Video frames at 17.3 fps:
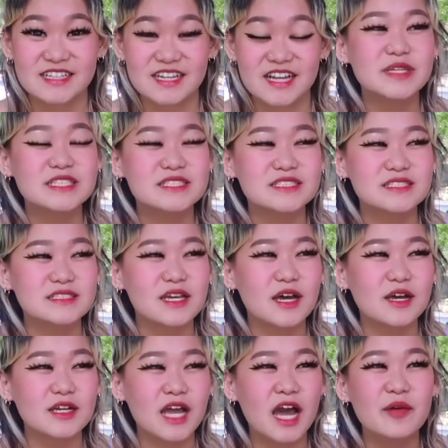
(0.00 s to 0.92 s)
It's
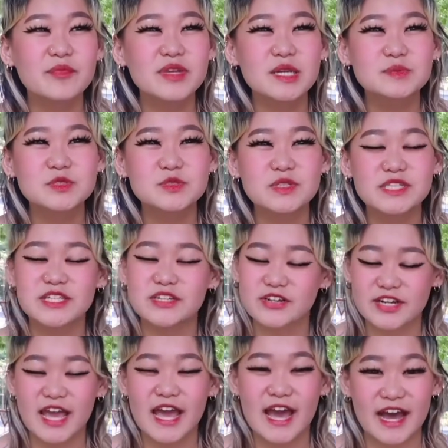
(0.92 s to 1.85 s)
coming up to a year
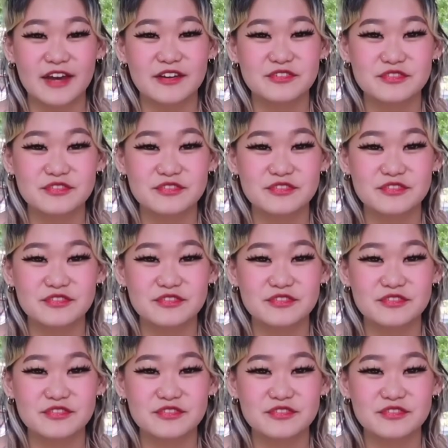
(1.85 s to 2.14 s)
and a half.